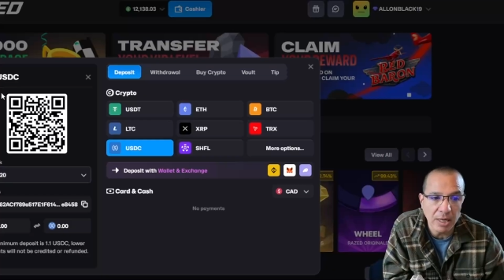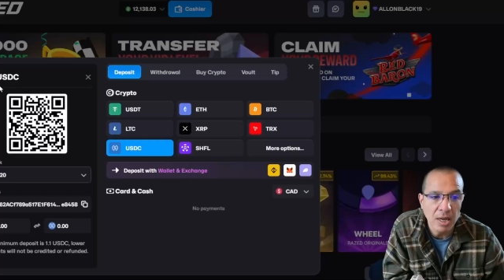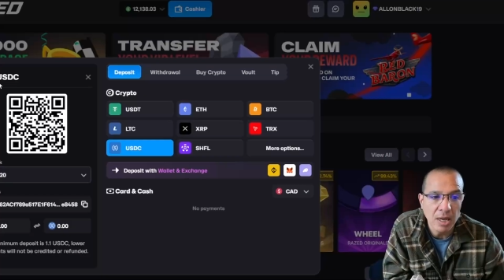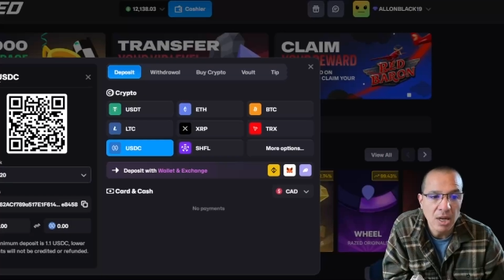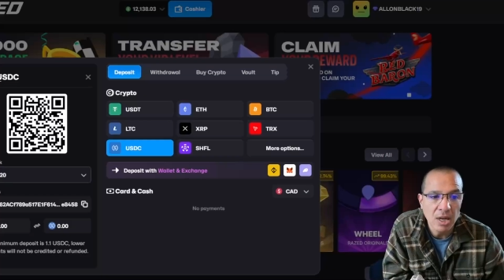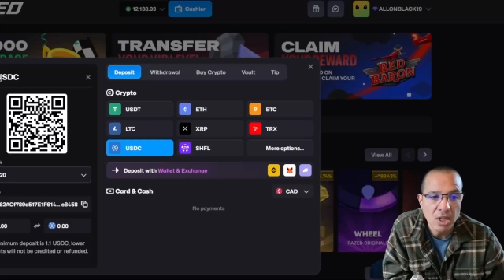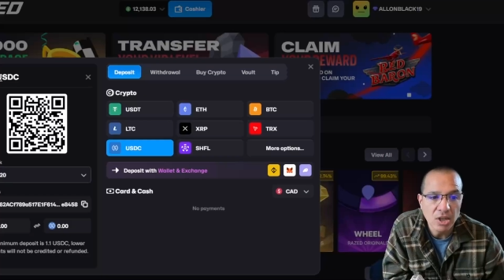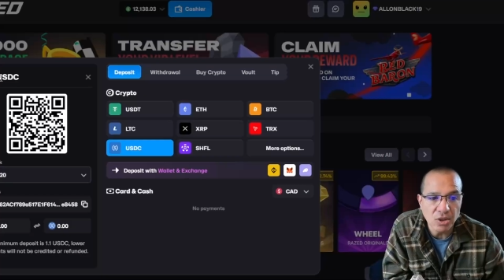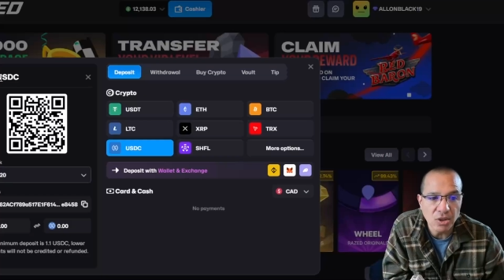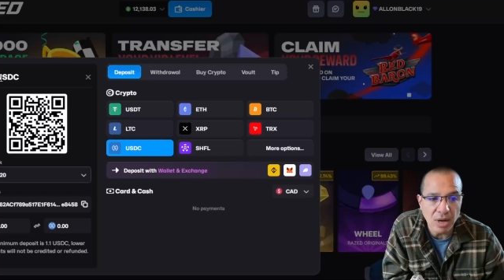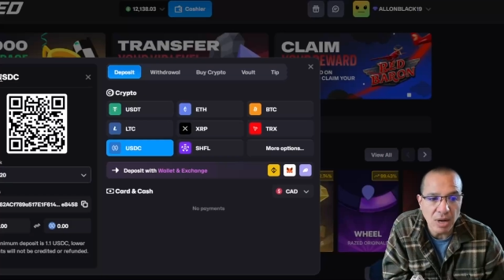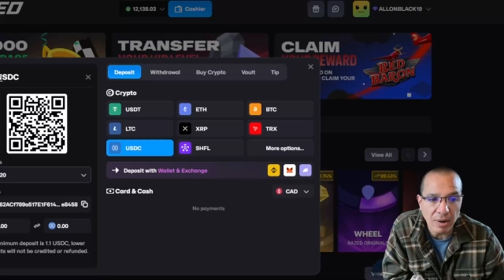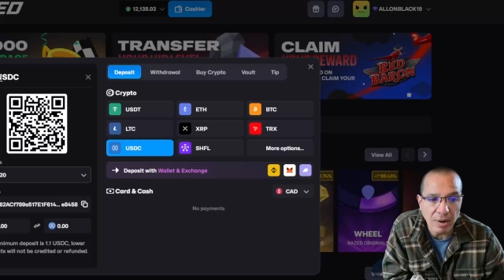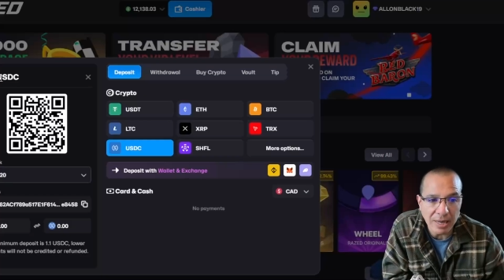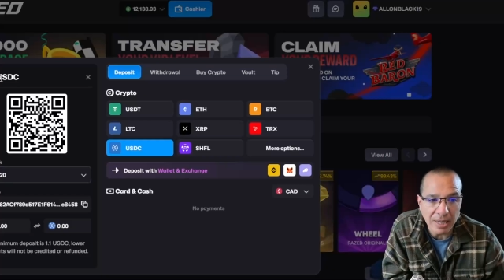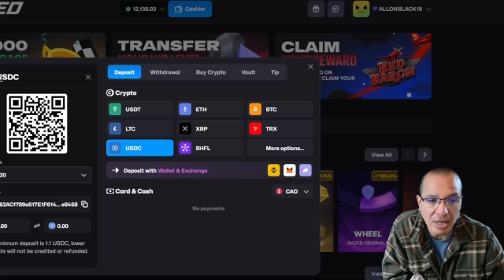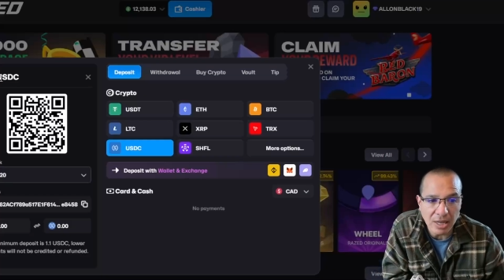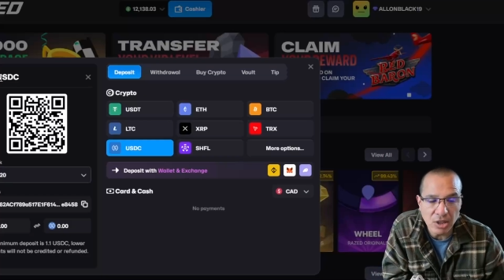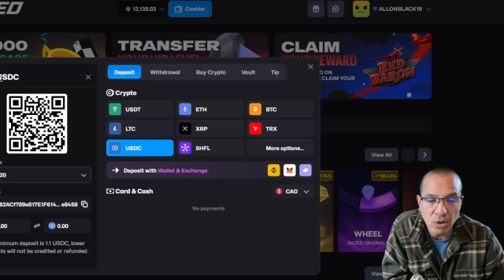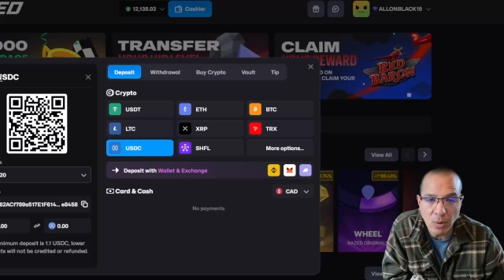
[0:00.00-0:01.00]
So now I
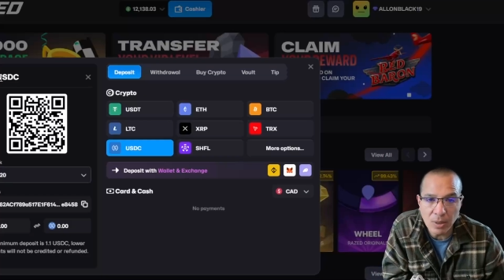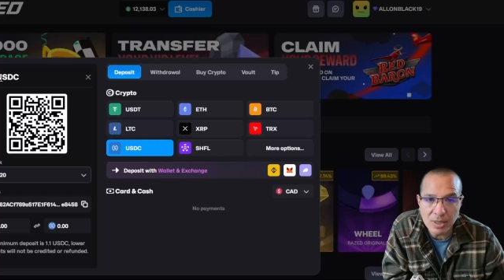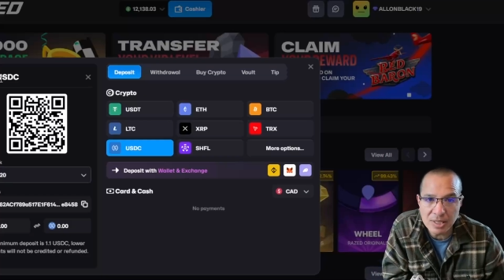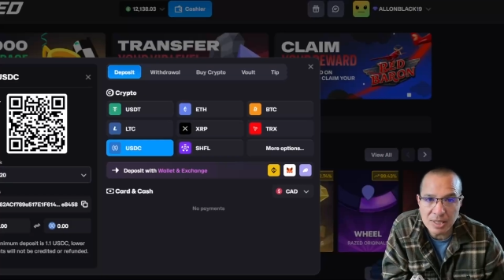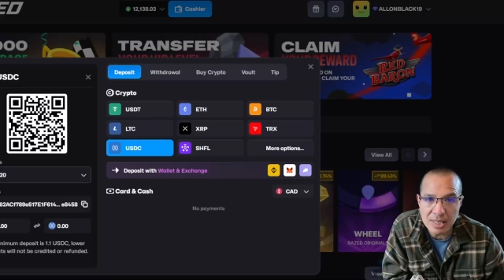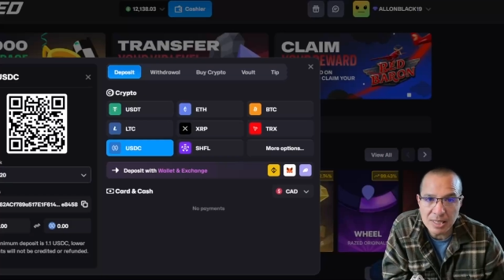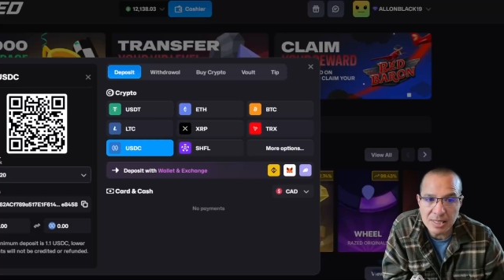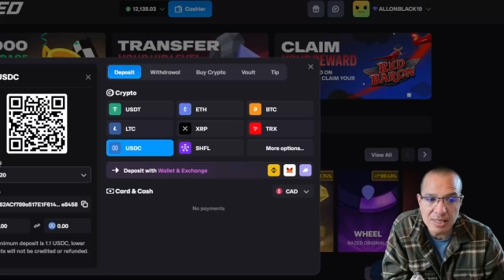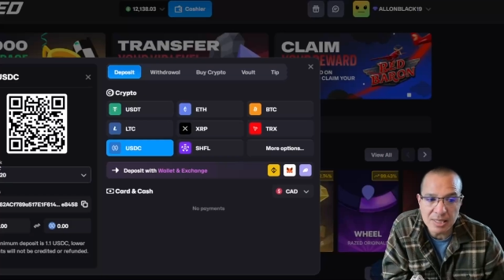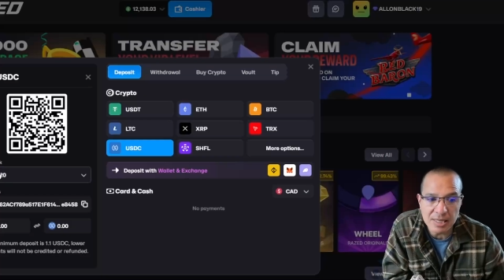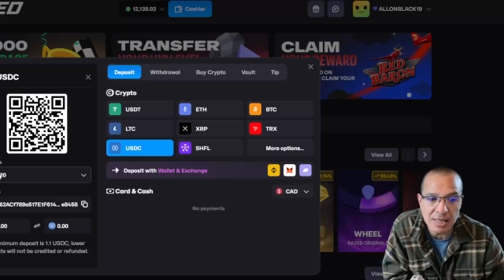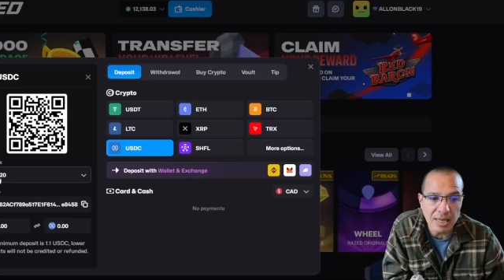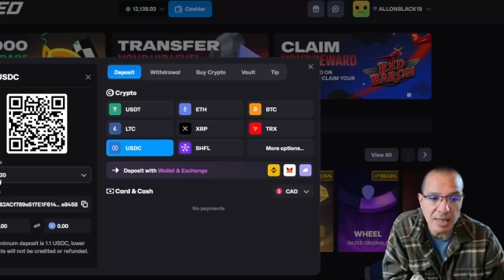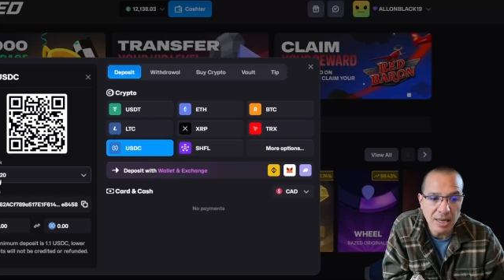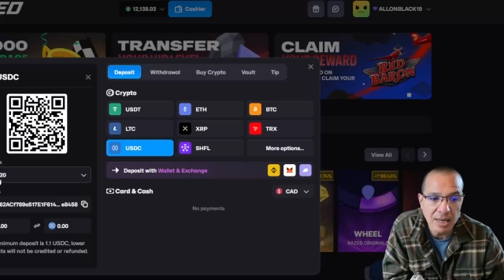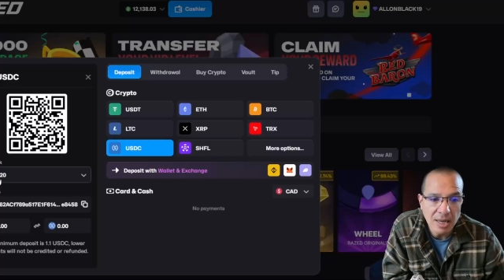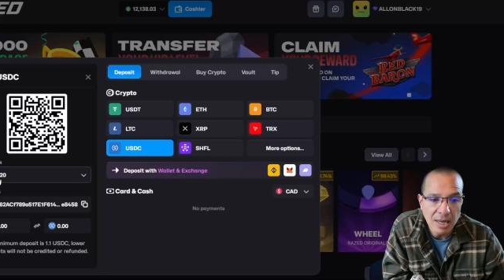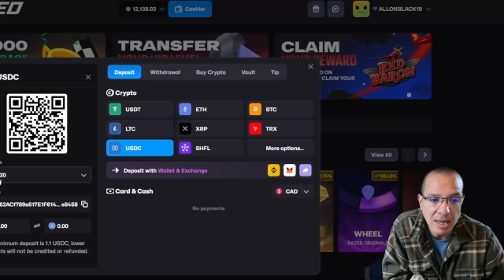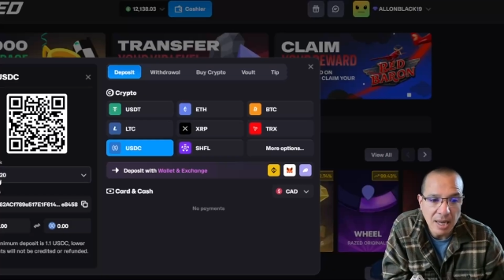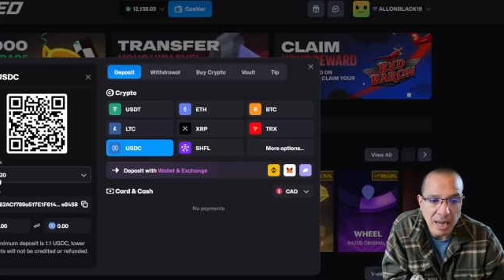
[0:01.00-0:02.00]
got USDC,
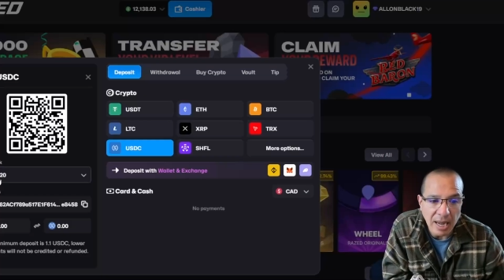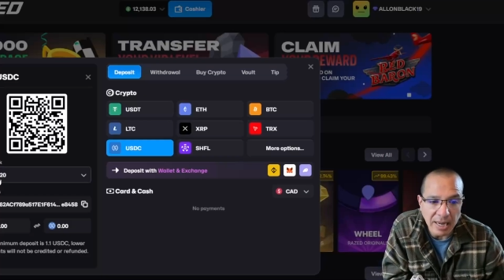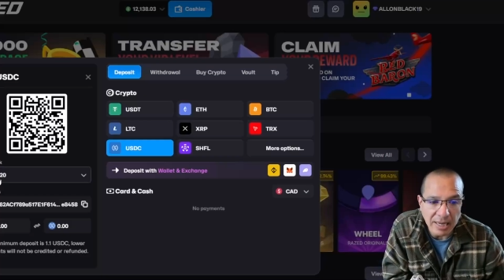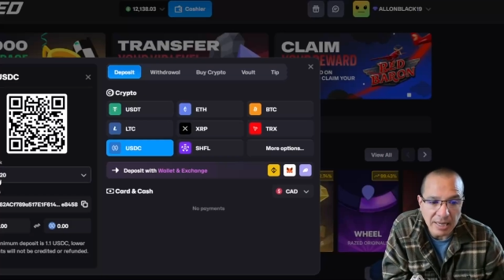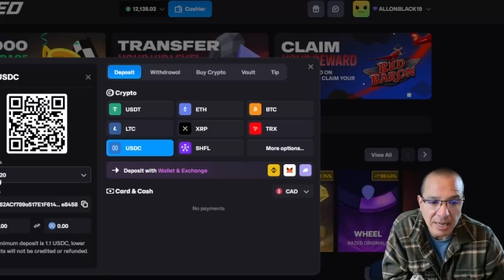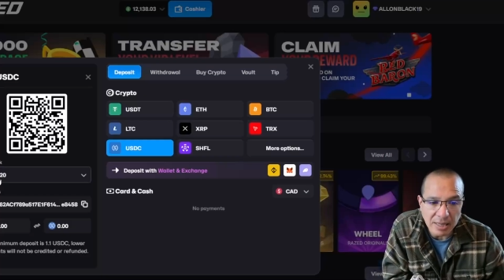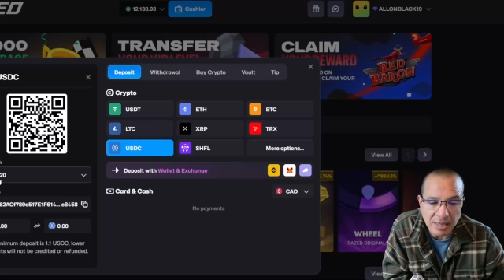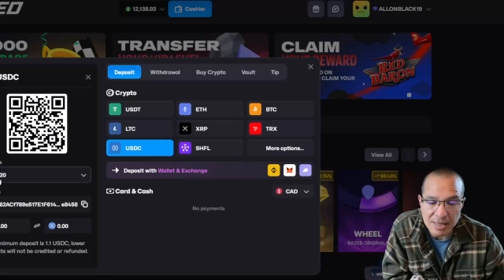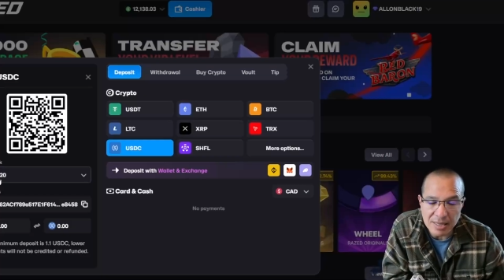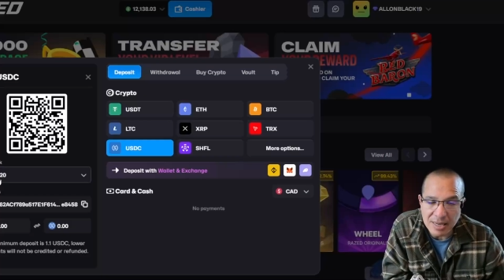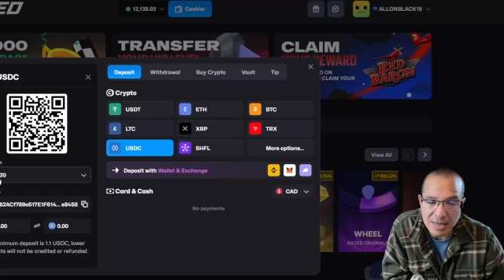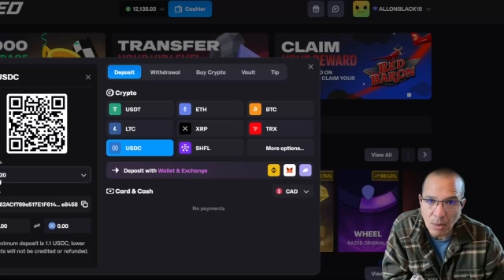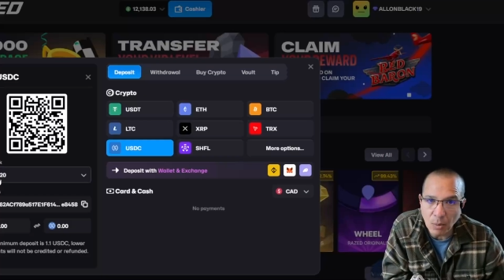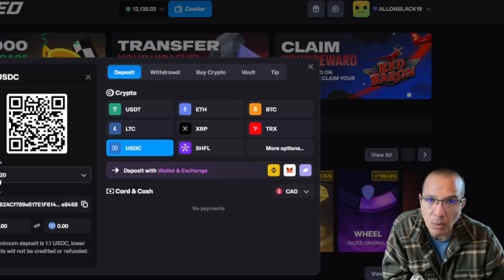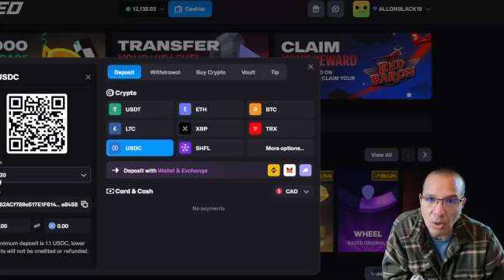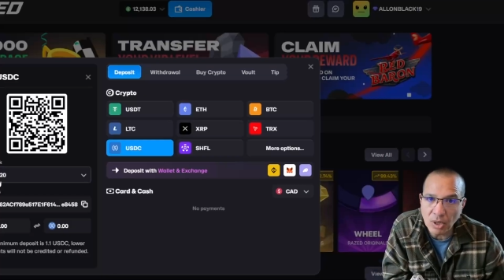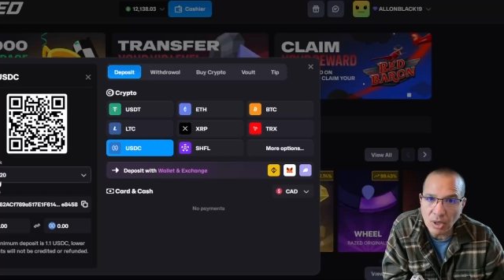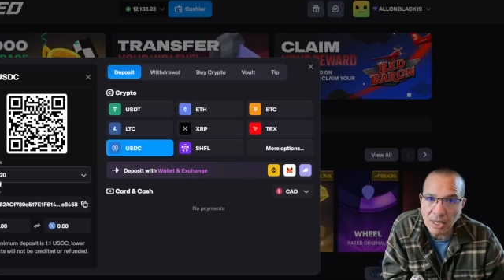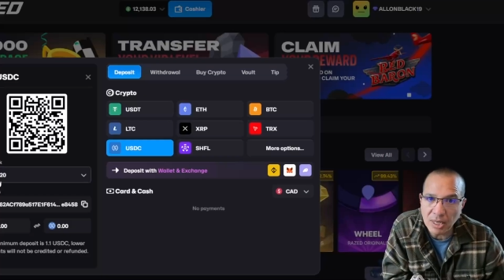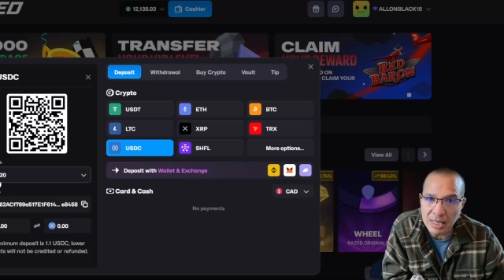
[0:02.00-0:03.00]
I got the
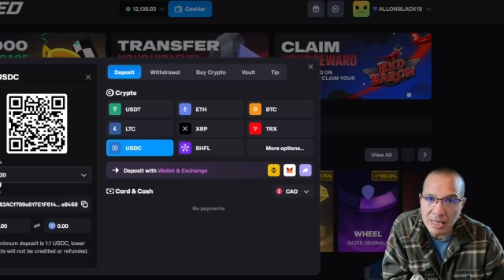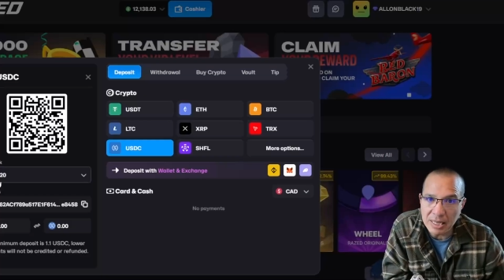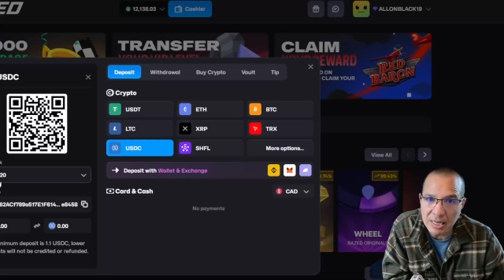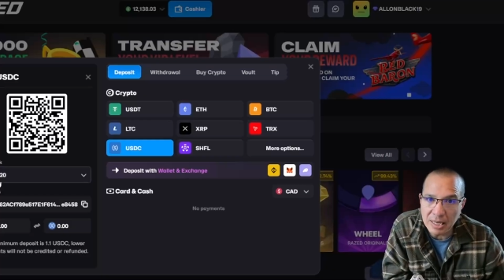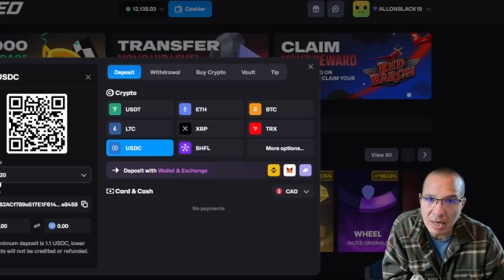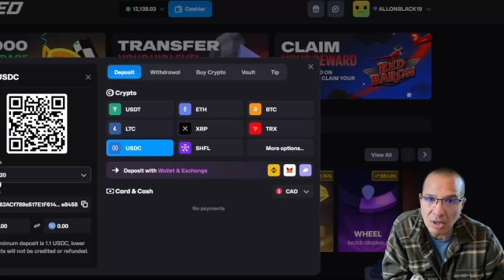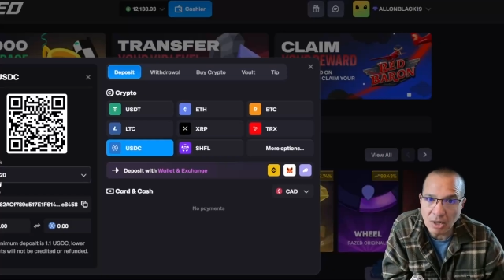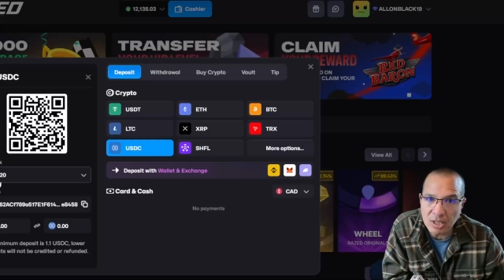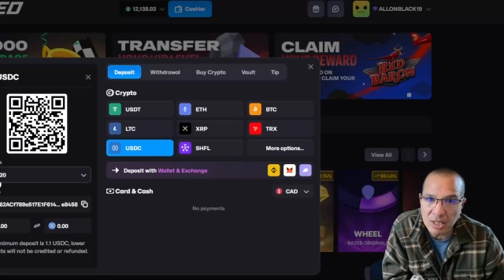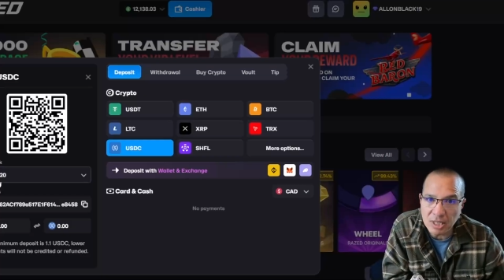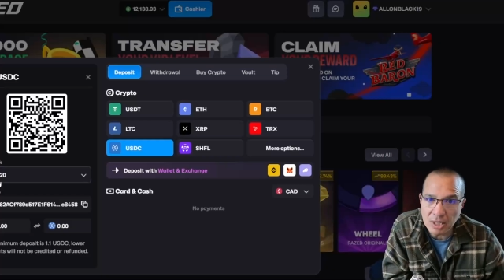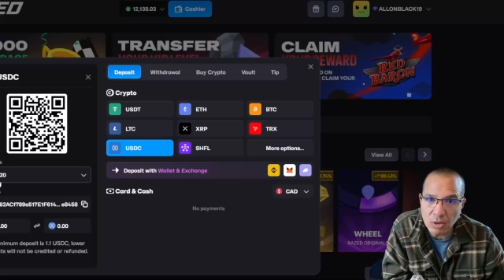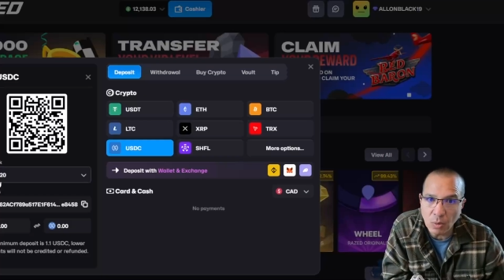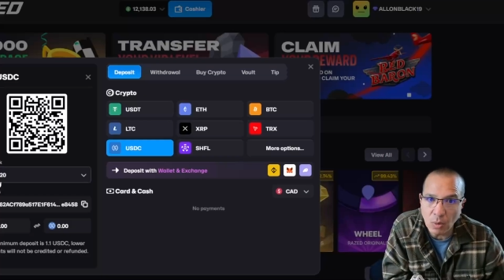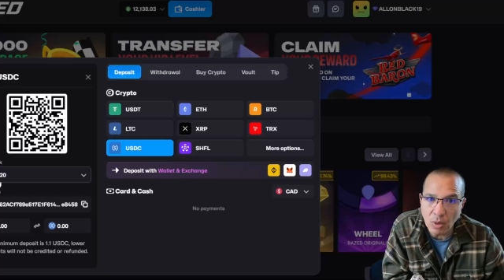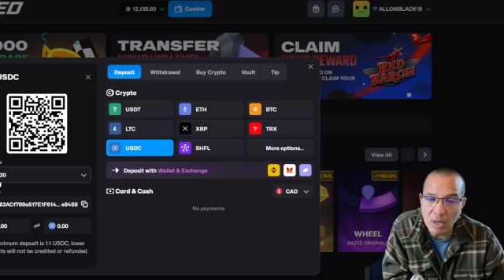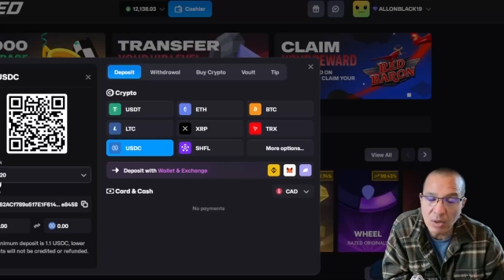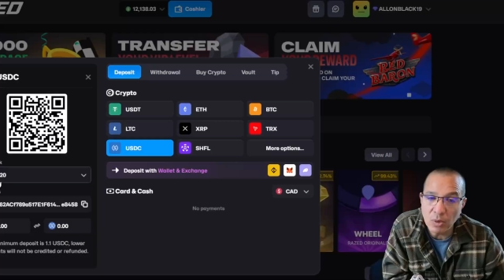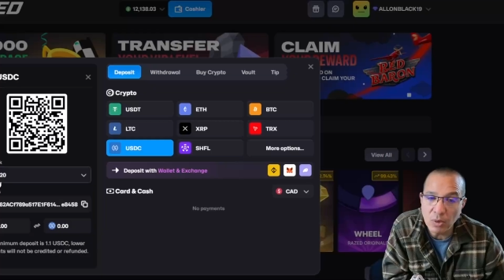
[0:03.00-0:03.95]
network ERC20,